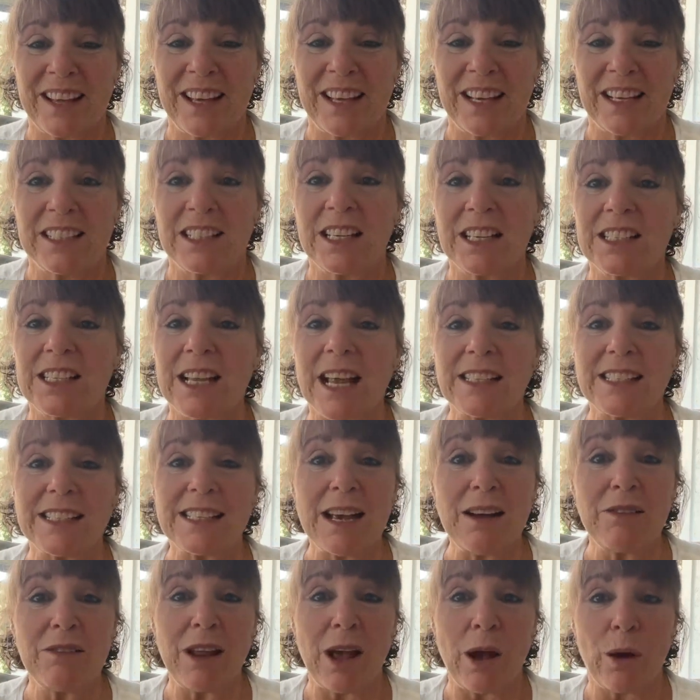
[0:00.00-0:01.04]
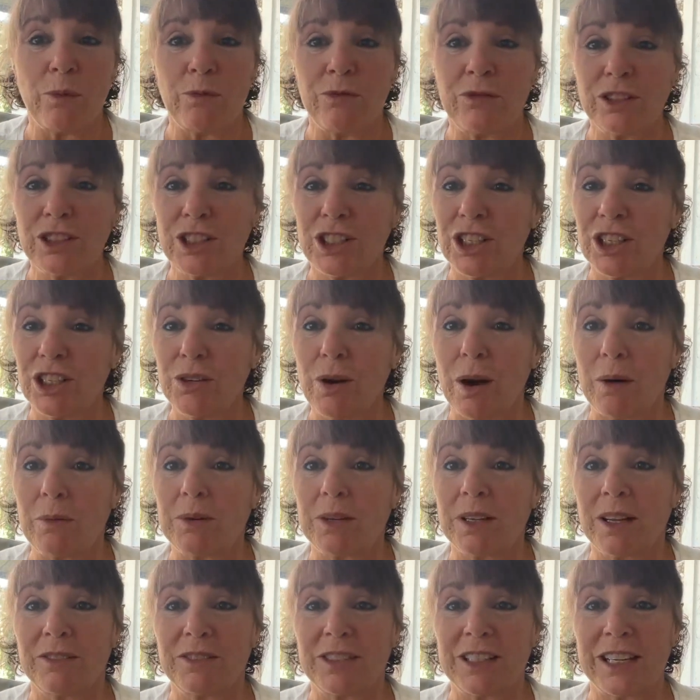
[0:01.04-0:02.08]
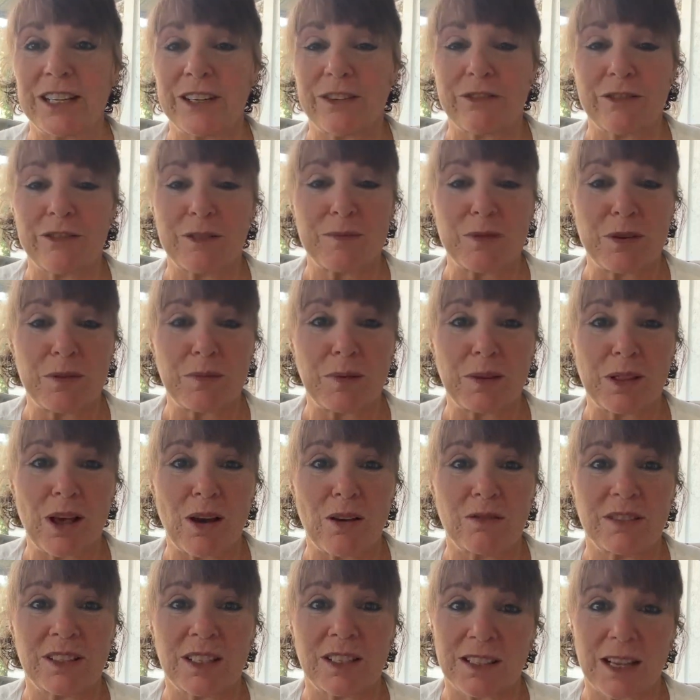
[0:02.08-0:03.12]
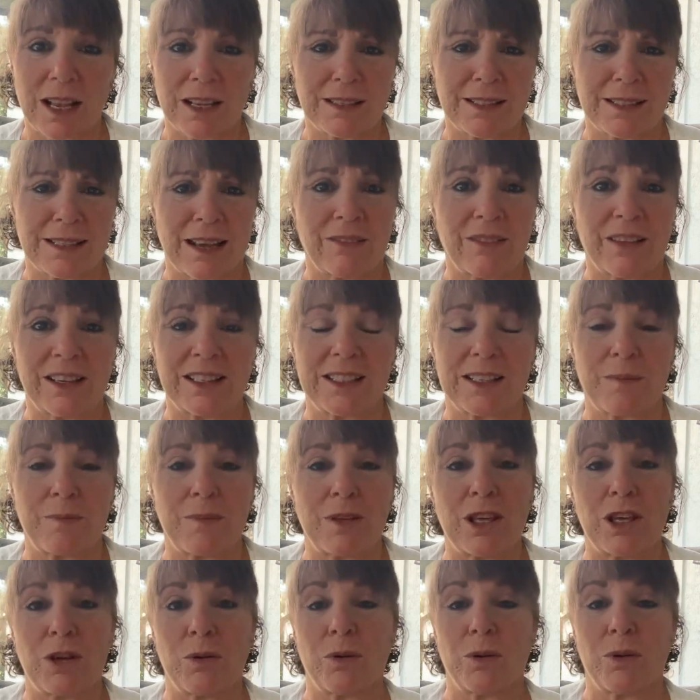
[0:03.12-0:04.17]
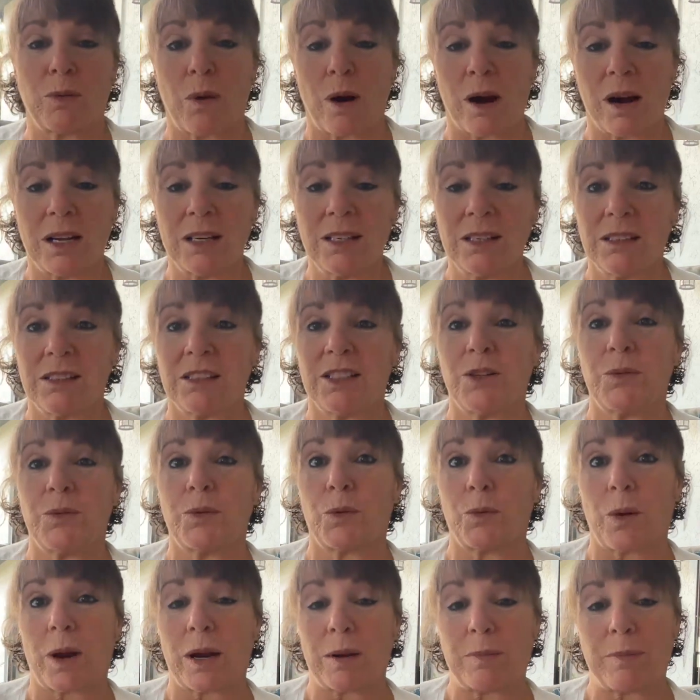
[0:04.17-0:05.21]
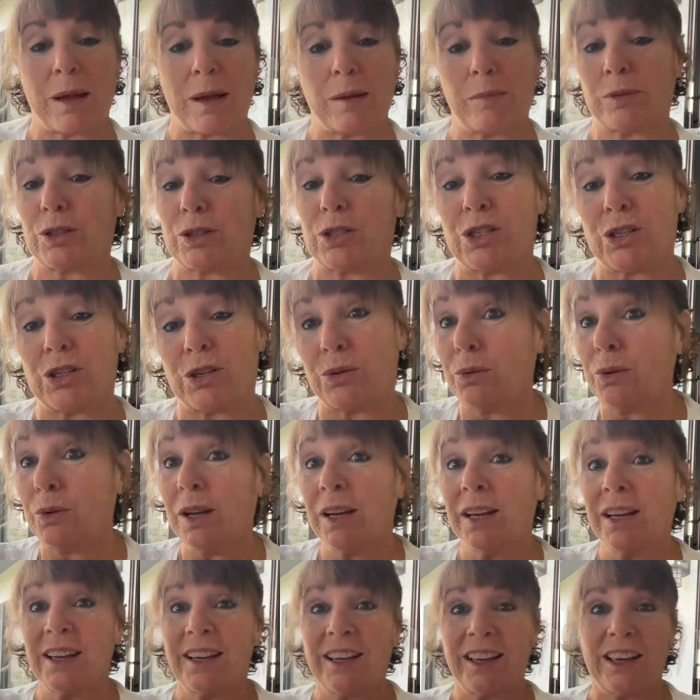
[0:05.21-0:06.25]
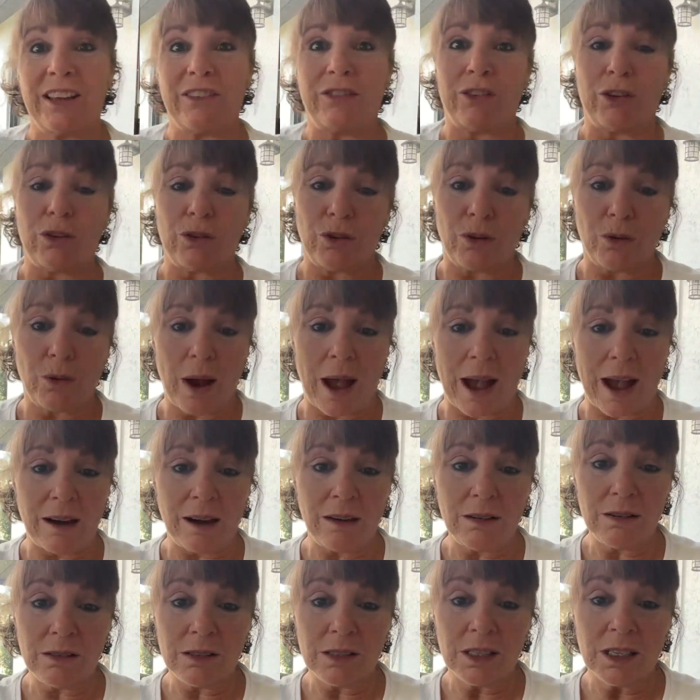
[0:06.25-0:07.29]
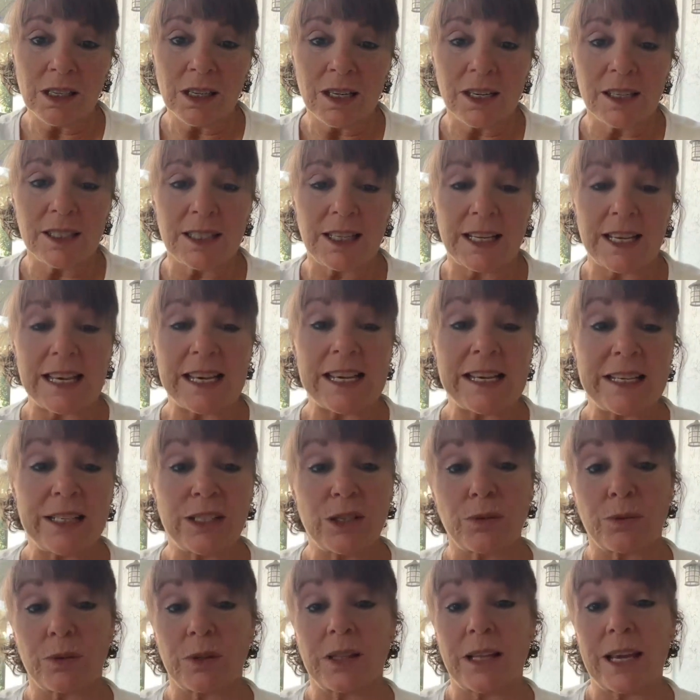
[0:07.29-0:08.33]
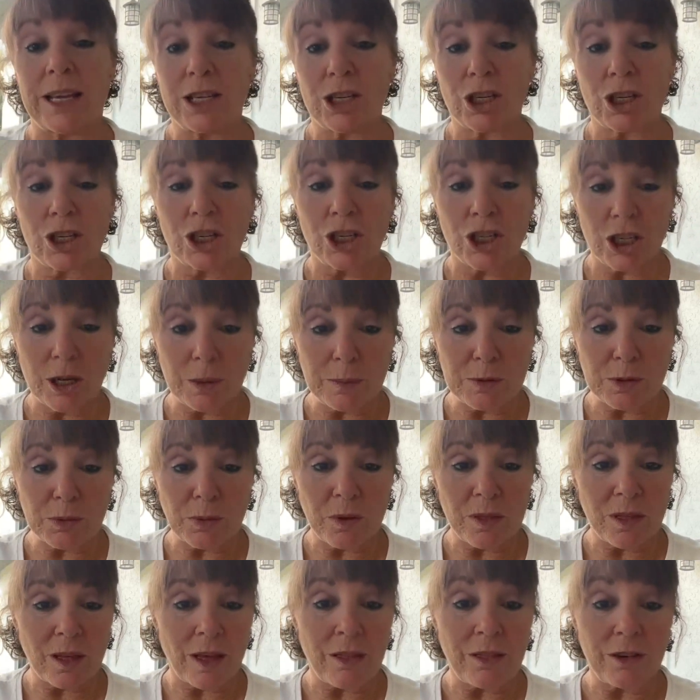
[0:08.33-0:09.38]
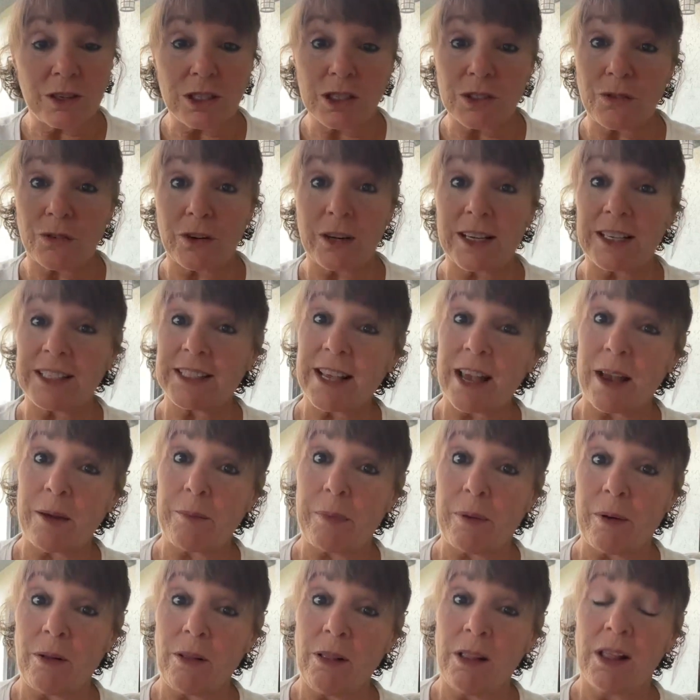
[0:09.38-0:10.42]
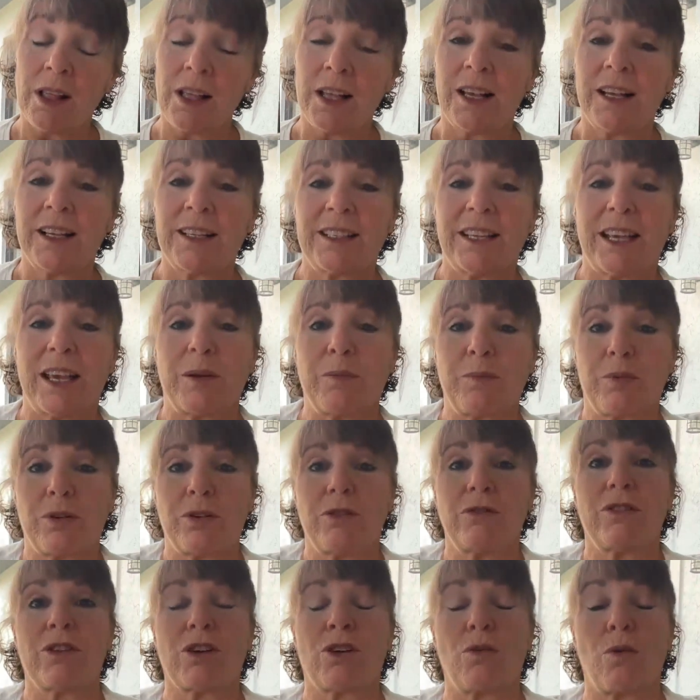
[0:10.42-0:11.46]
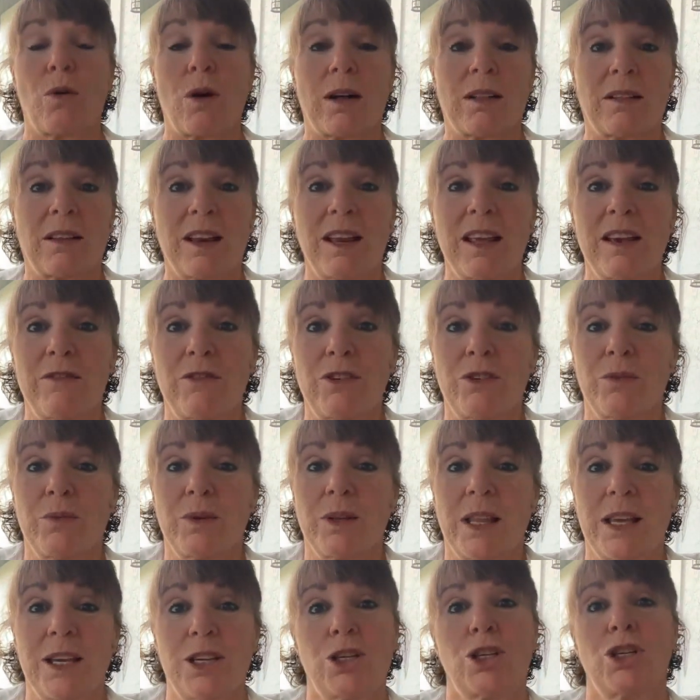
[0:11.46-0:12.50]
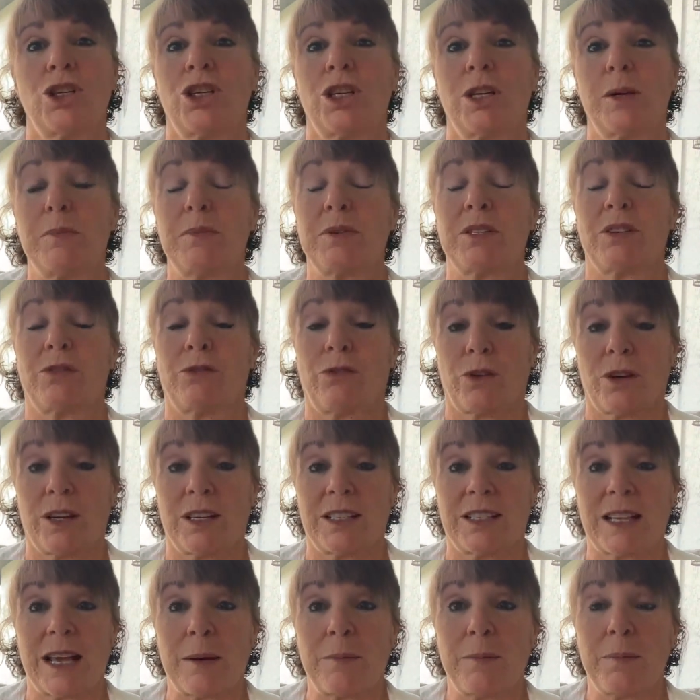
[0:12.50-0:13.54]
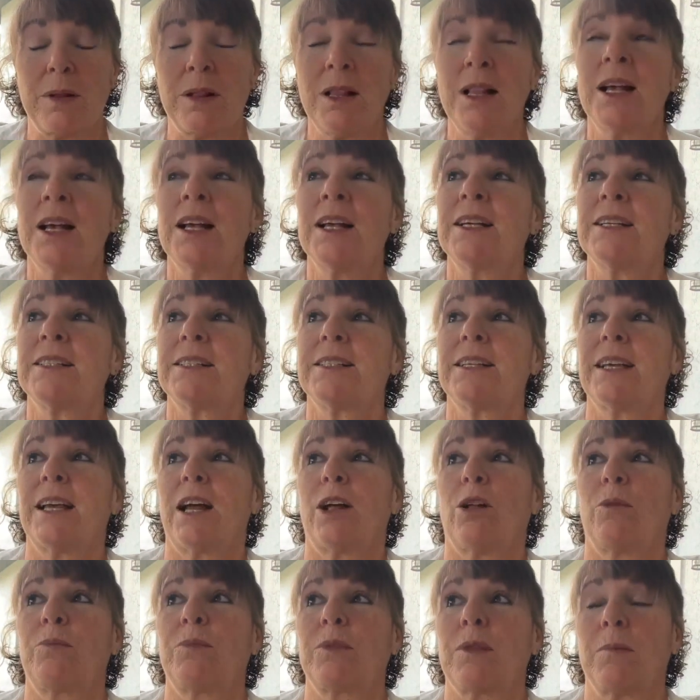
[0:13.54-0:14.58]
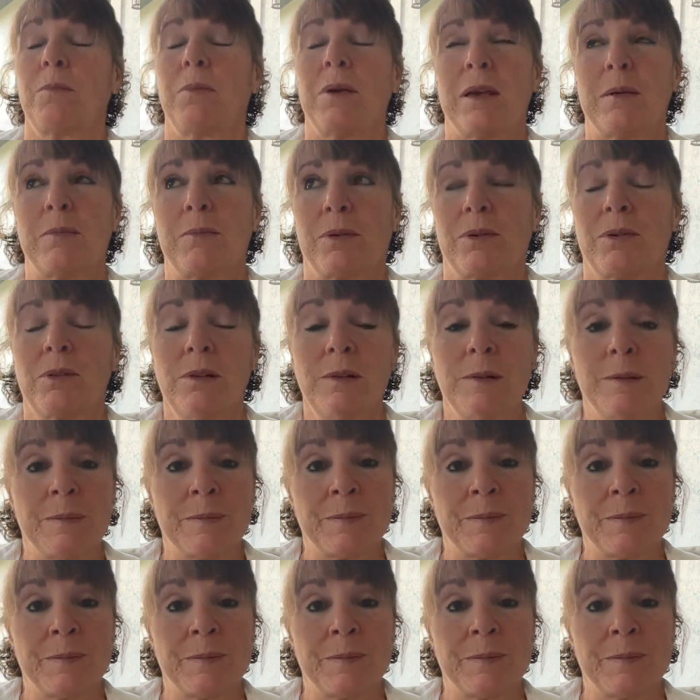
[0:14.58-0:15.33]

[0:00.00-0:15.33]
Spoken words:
Does that sound helpful to you? I would love to hear from you below. Does that sound like something you would want to be able to do if you knew how? To ease relationships with others, for example, to improve the quality of your relationships, for example, to help the people